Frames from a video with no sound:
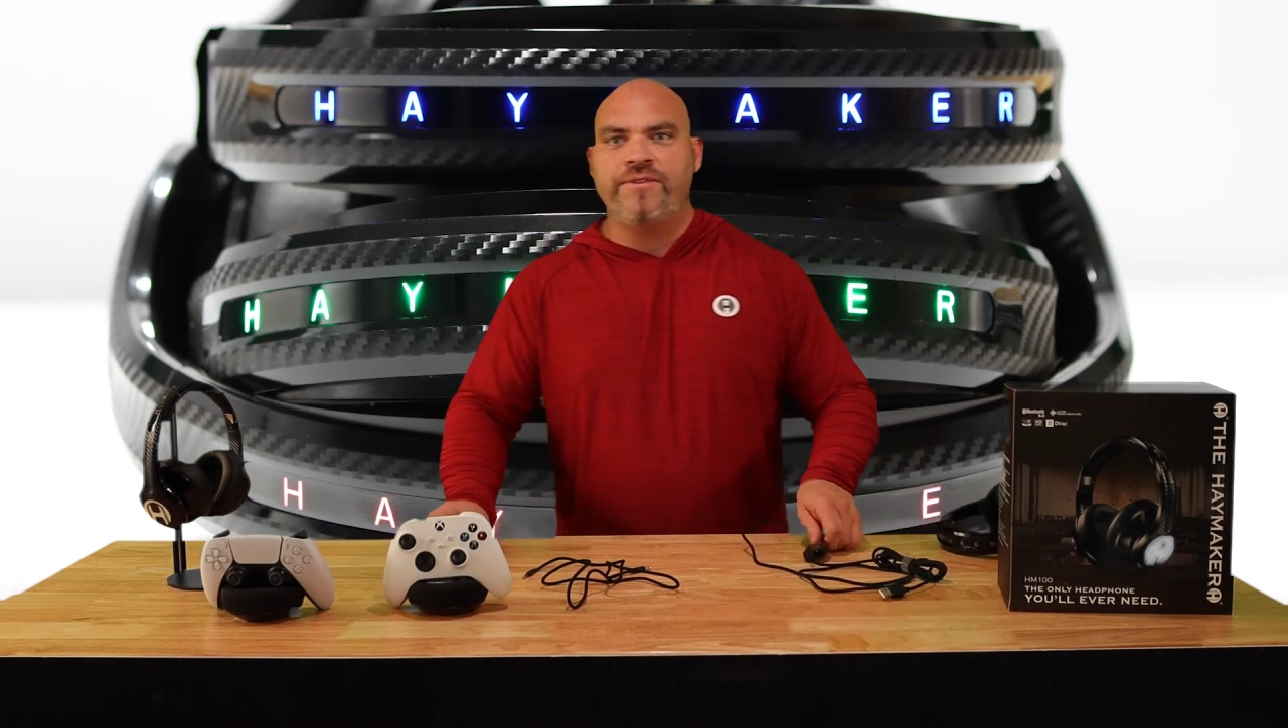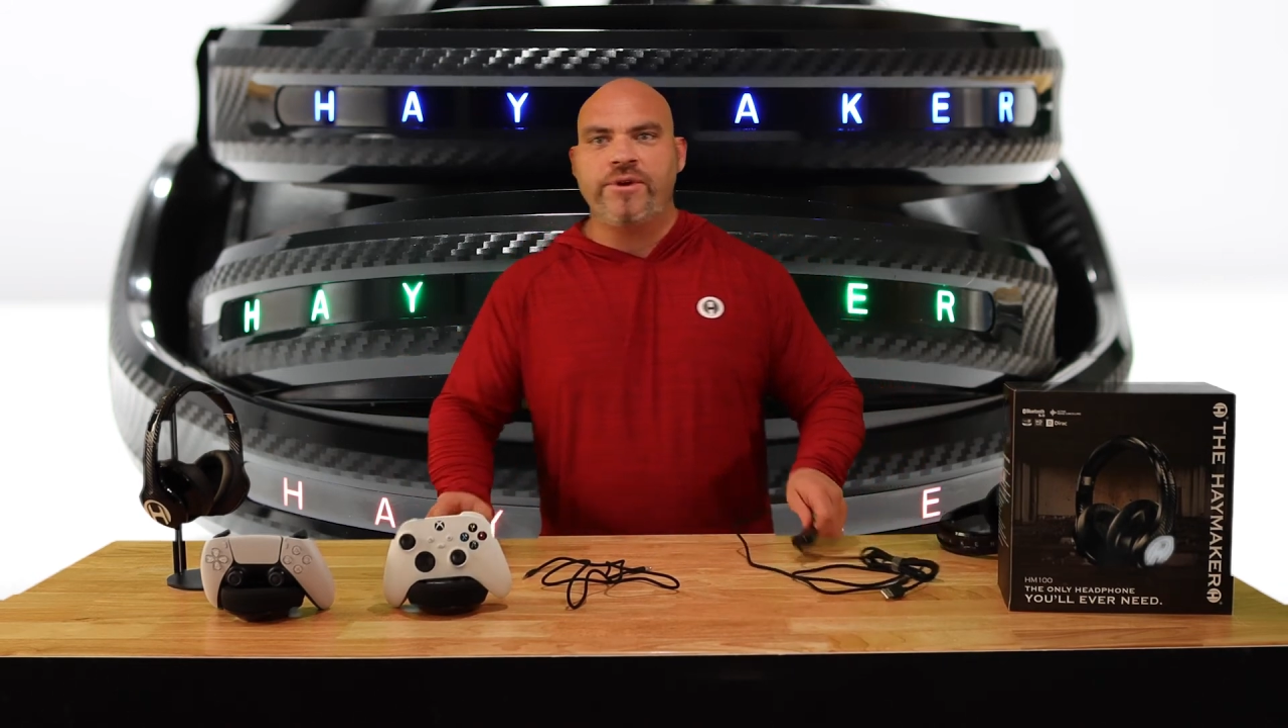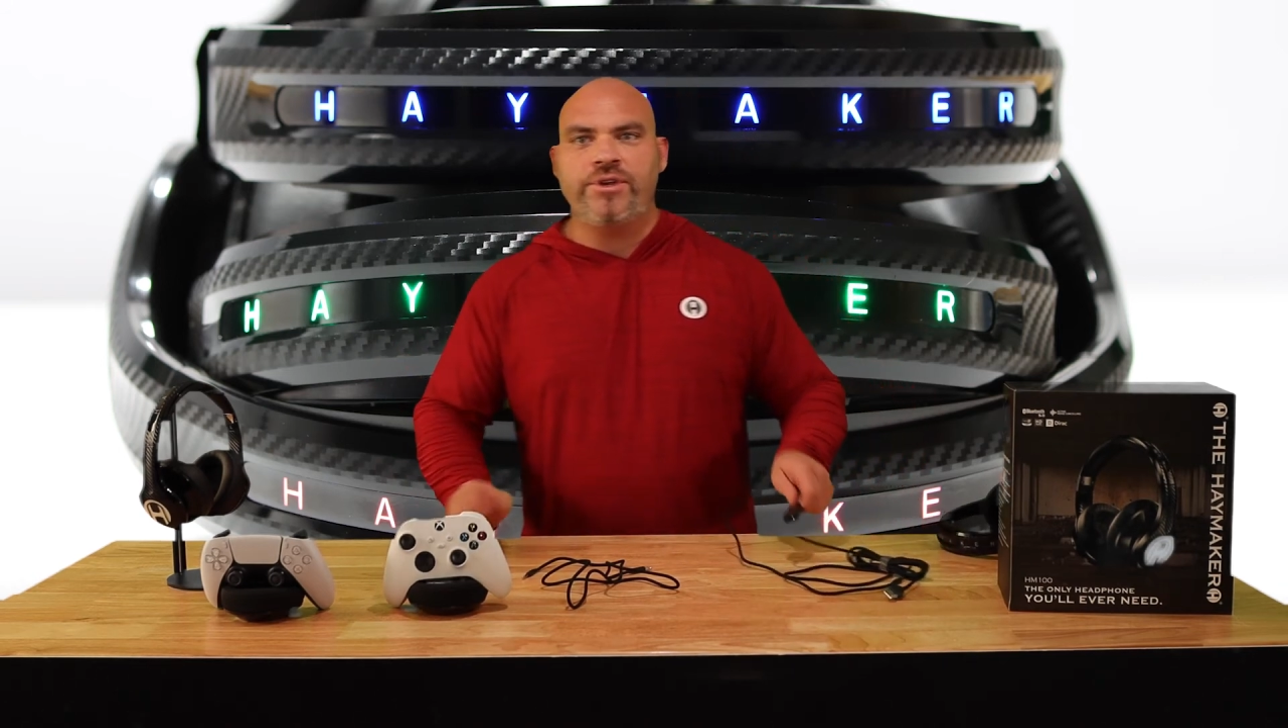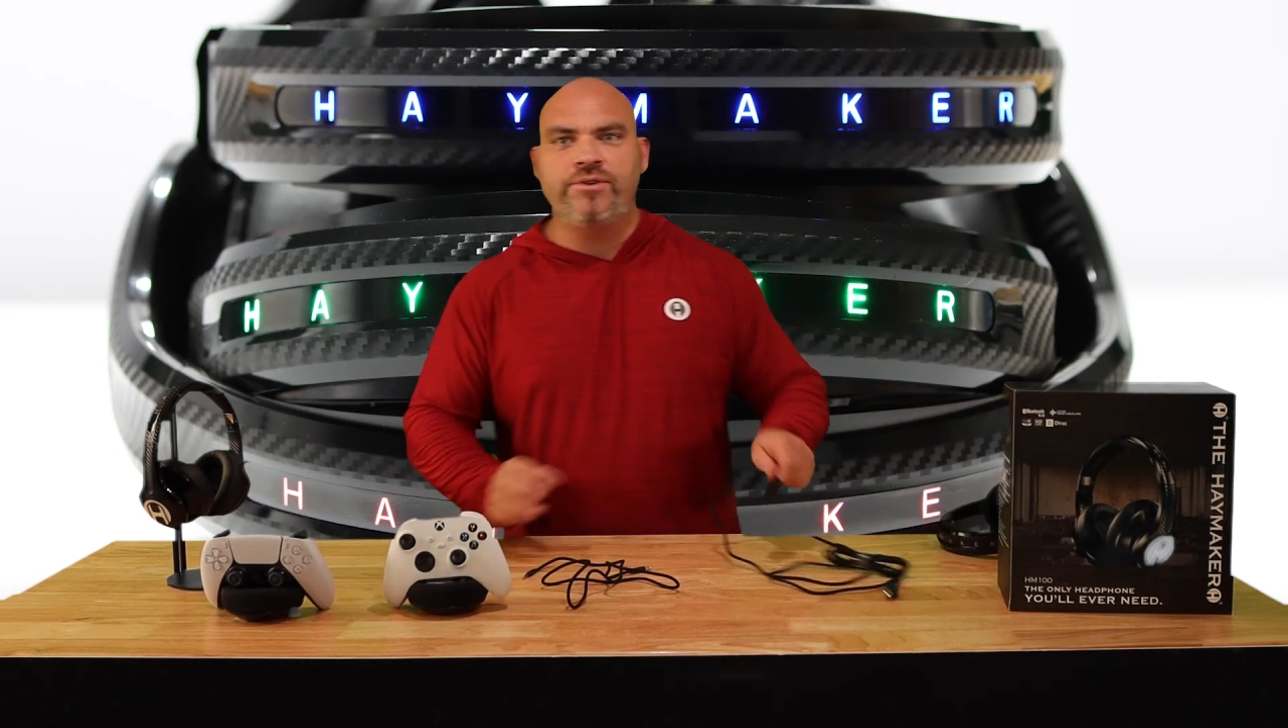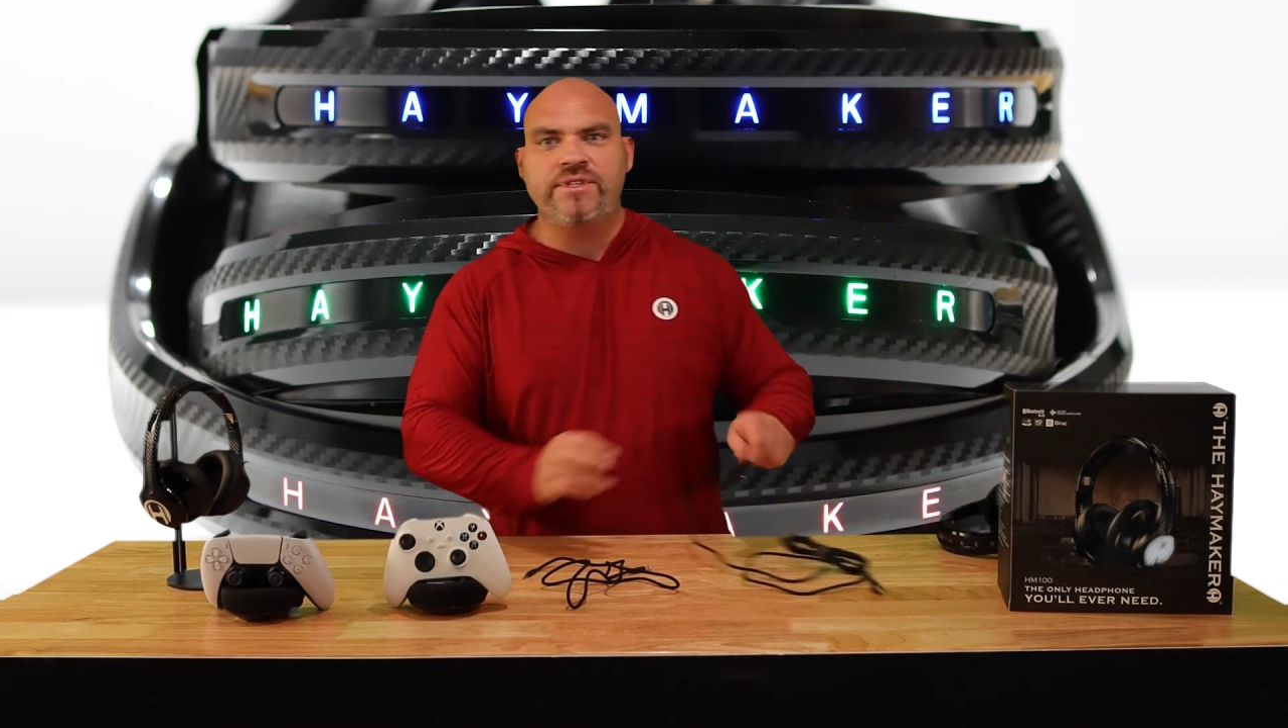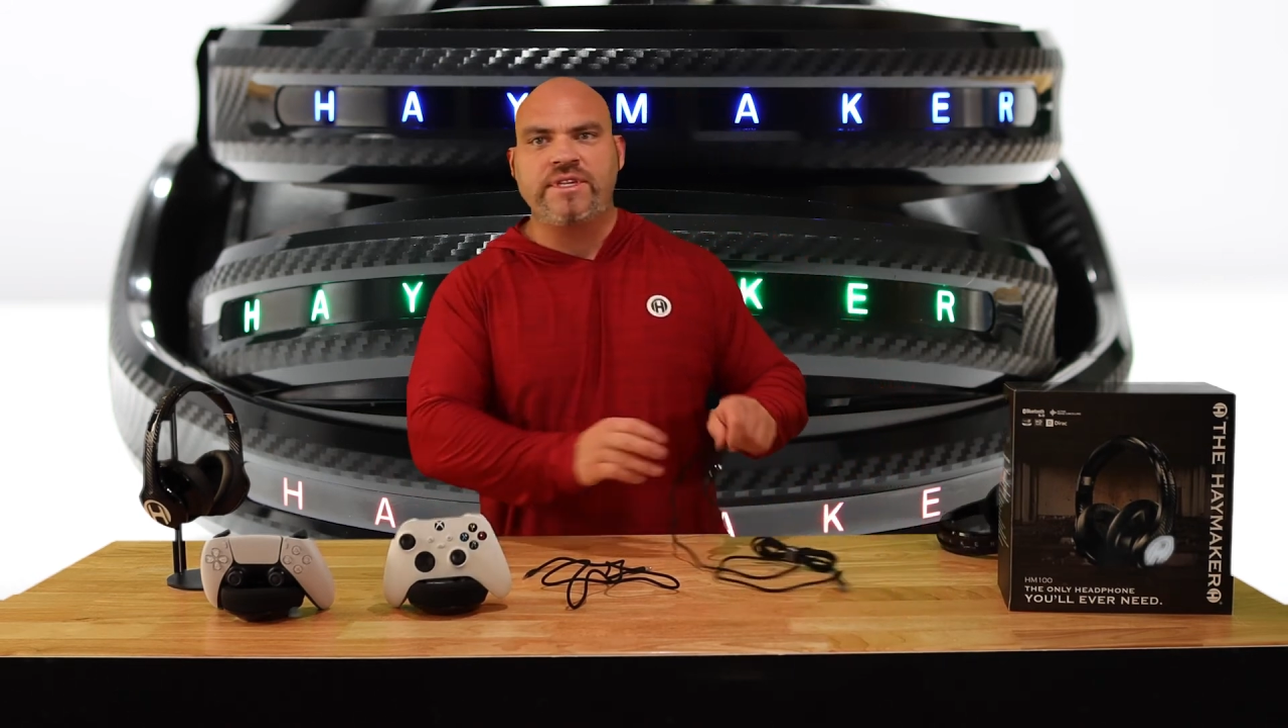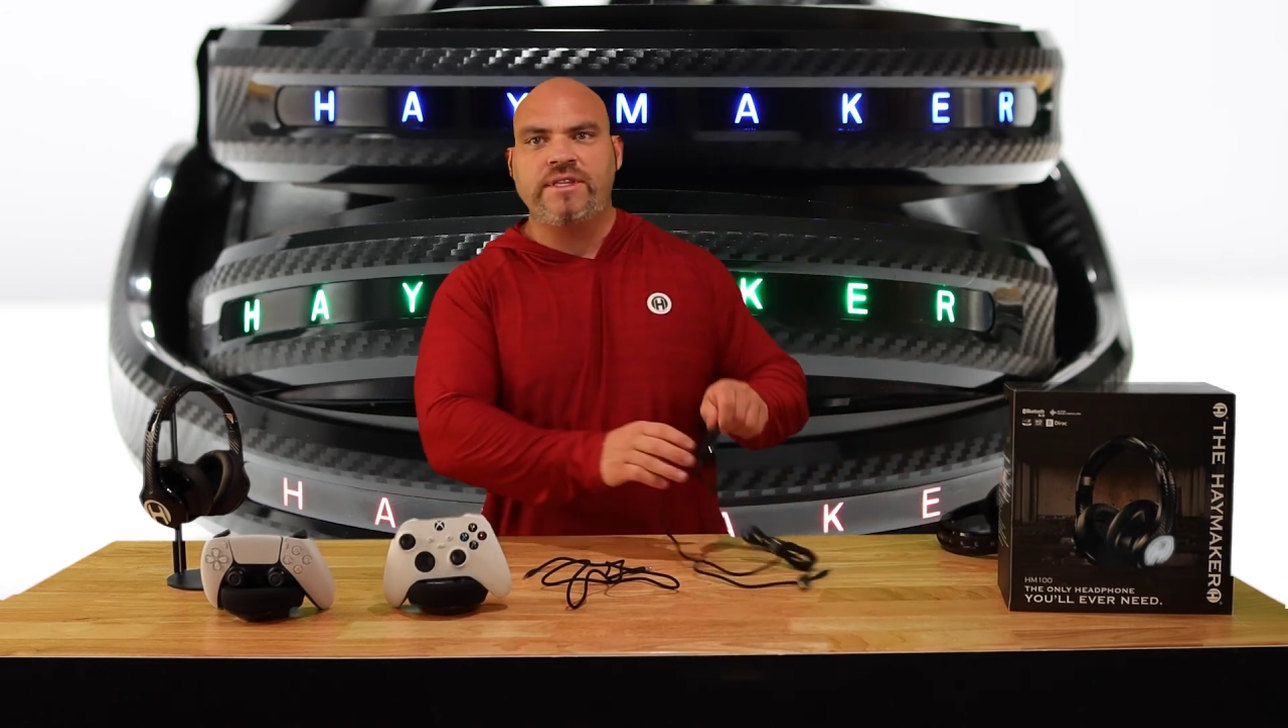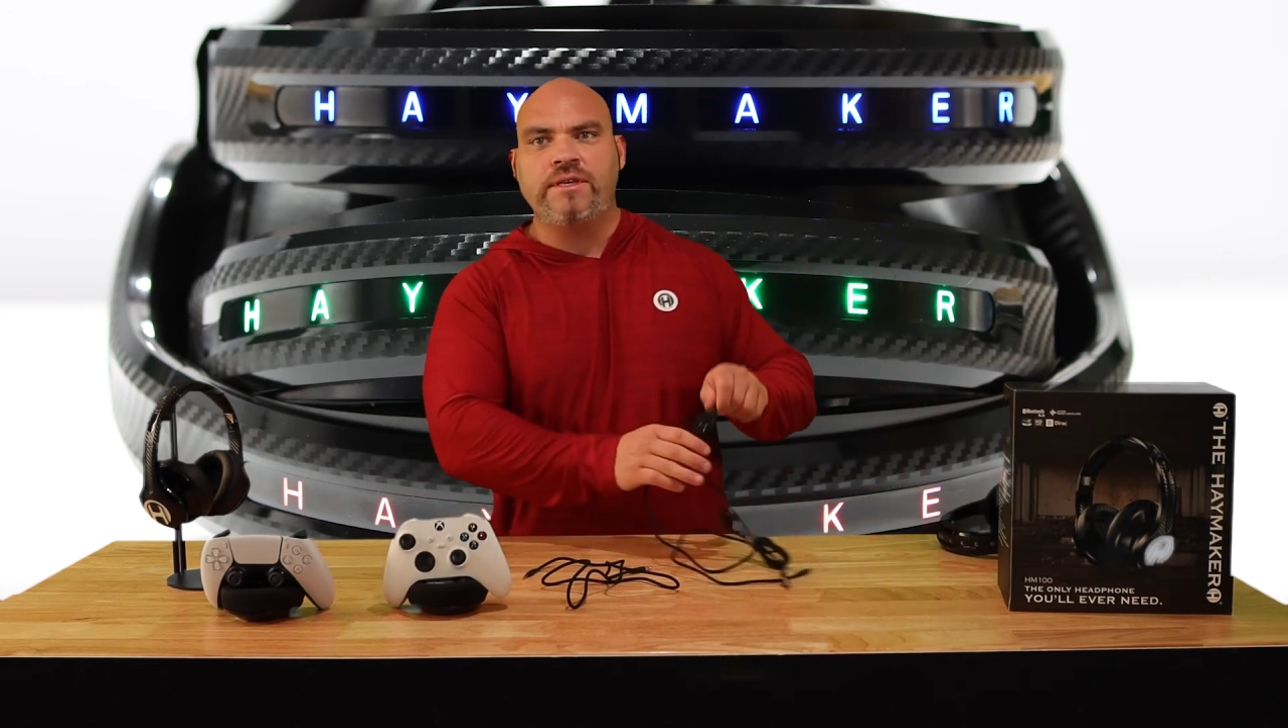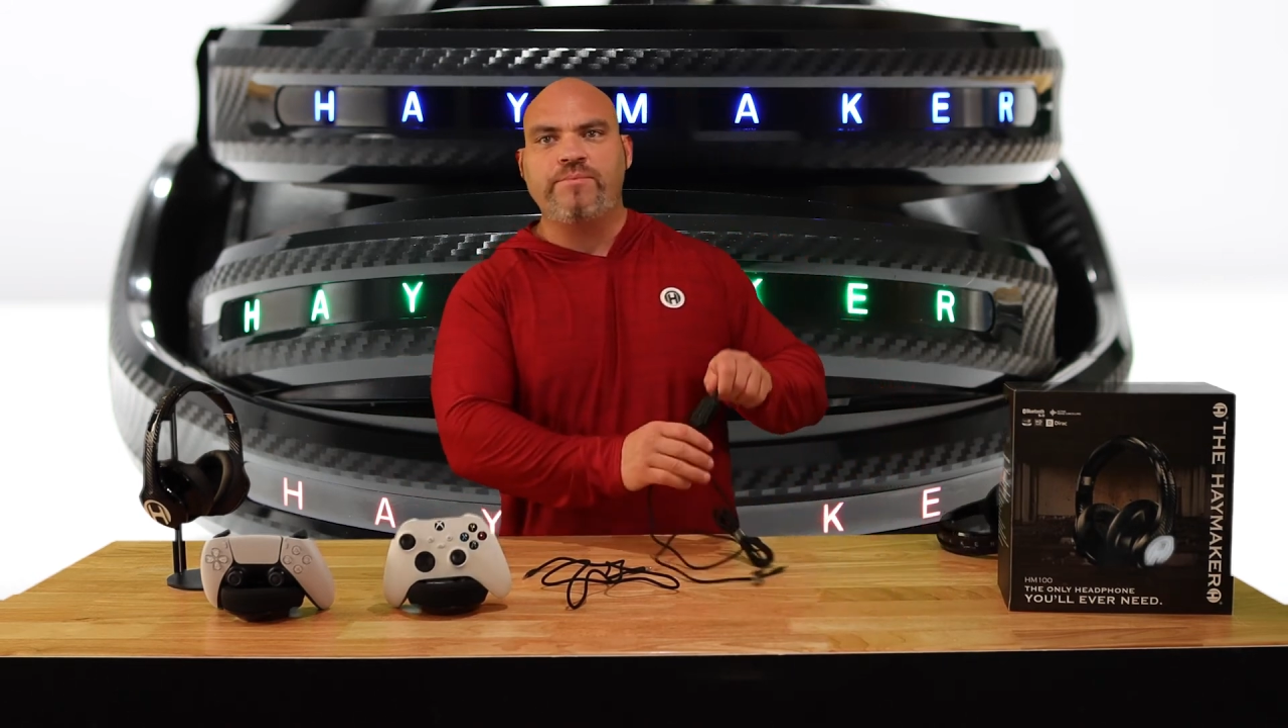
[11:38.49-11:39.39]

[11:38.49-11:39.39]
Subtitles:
you're using the